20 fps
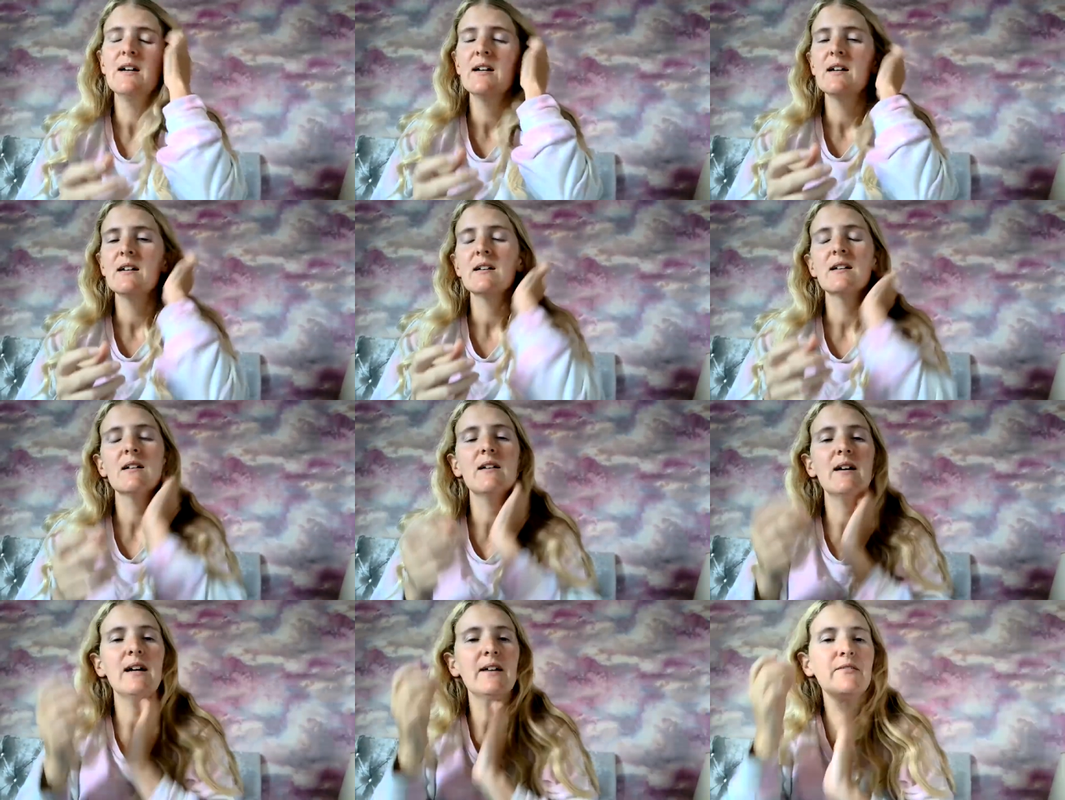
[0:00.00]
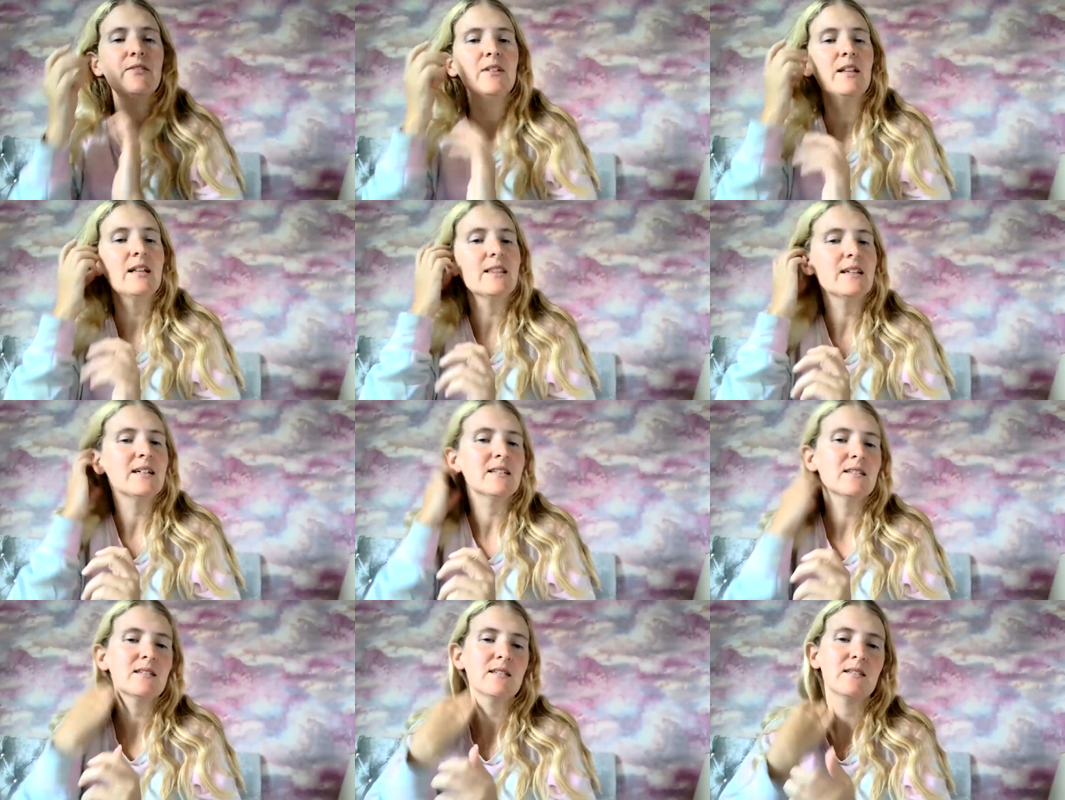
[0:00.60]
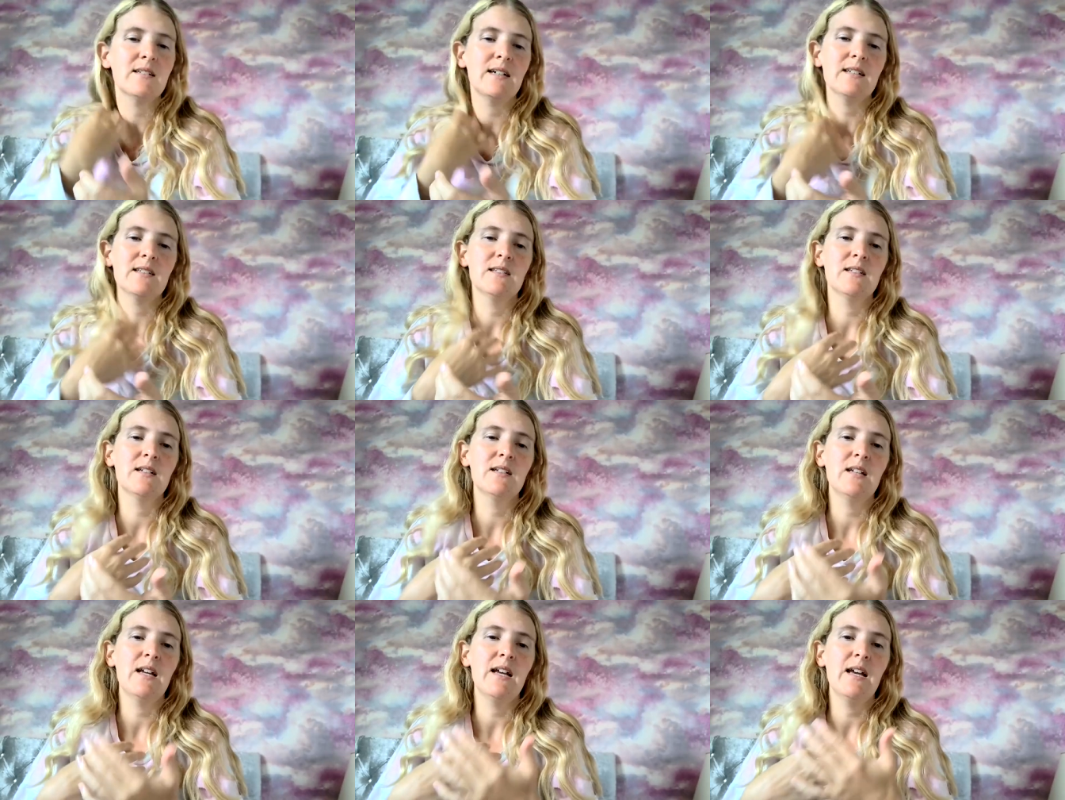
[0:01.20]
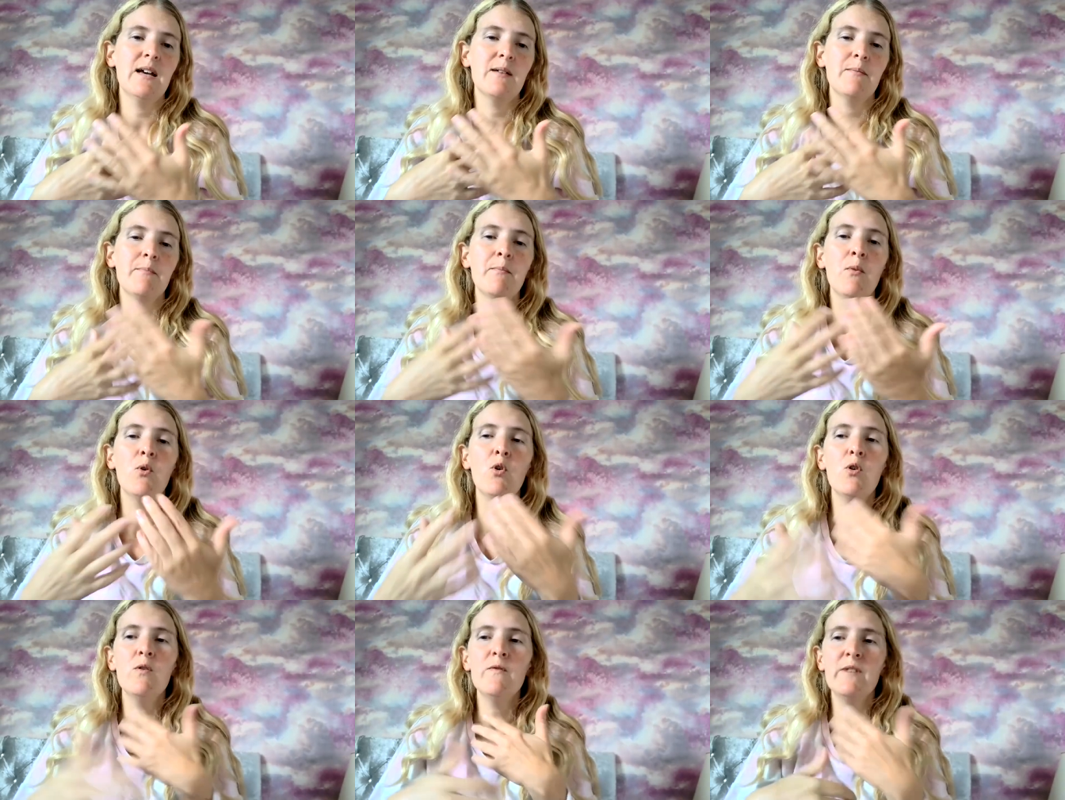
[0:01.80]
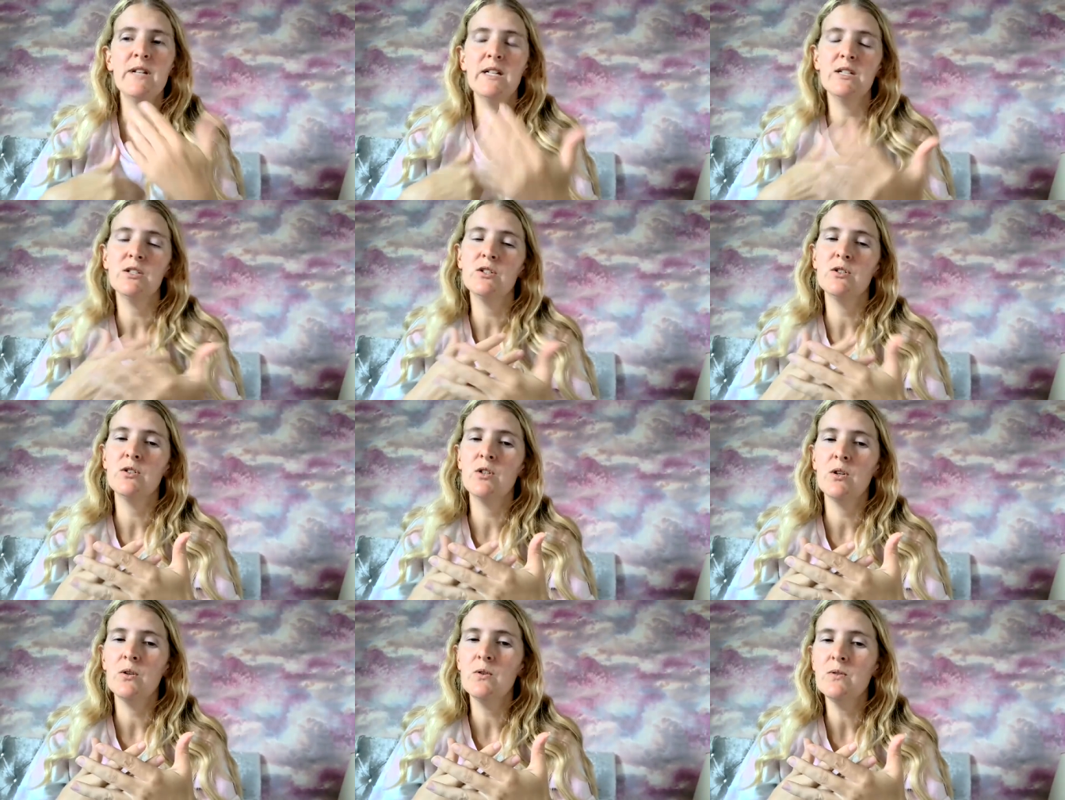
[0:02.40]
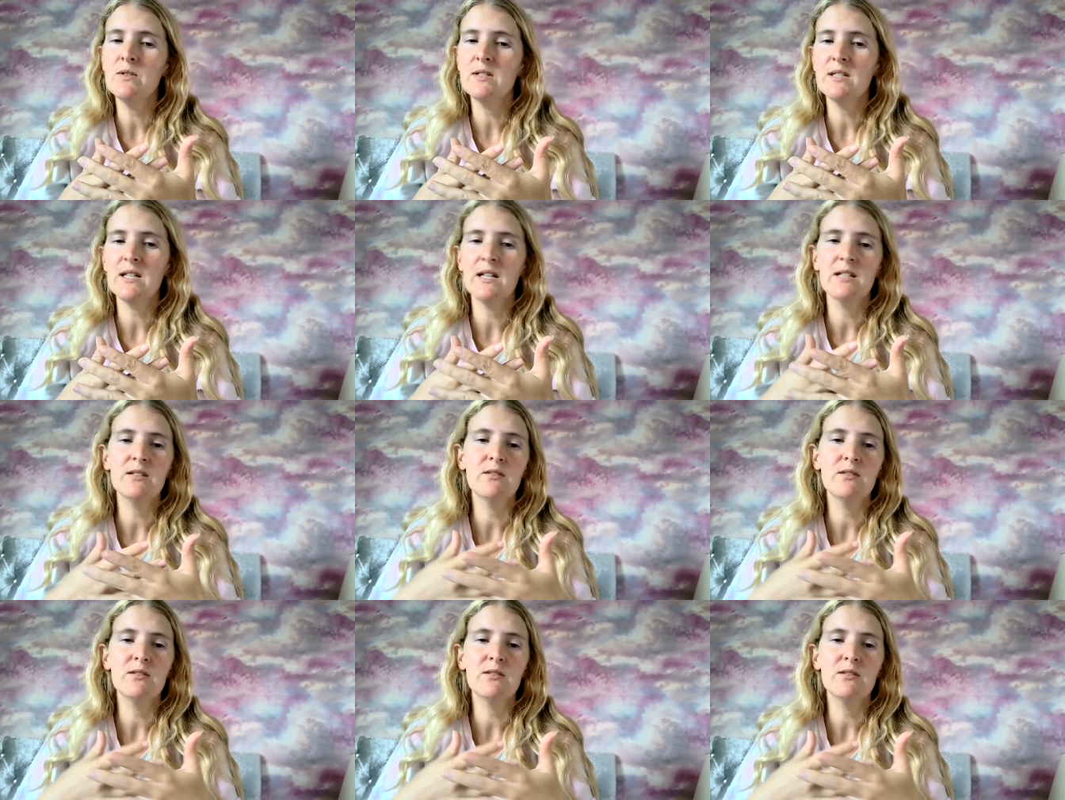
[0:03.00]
you know I feel like that's that's an more of an excuse